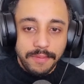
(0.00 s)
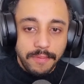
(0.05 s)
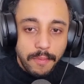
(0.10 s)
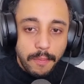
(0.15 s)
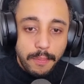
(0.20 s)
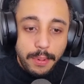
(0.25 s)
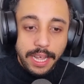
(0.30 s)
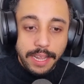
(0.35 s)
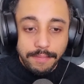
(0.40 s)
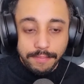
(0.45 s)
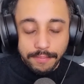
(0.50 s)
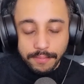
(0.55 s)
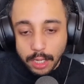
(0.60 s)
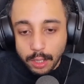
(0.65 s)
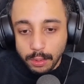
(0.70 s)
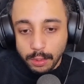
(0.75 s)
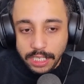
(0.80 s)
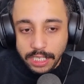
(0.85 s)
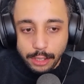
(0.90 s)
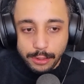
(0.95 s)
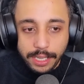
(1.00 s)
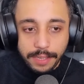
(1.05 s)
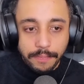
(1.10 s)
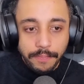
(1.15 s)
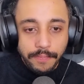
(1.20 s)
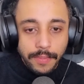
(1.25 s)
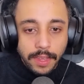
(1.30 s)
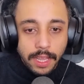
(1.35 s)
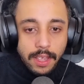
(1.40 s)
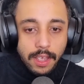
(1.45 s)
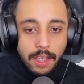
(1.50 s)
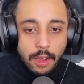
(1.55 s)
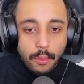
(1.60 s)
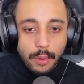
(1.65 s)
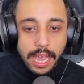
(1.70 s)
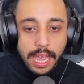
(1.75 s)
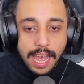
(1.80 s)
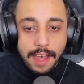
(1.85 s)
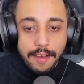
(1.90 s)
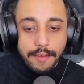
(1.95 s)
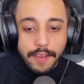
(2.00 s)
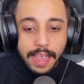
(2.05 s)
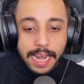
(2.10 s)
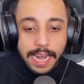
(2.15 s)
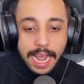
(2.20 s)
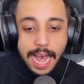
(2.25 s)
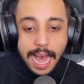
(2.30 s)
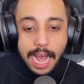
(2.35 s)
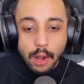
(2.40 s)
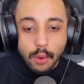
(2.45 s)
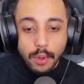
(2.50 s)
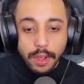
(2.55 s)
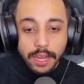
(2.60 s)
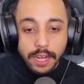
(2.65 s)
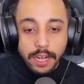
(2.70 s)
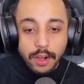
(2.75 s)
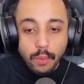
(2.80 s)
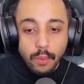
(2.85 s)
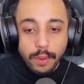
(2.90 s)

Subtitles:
But continuing, we have an Aqua here with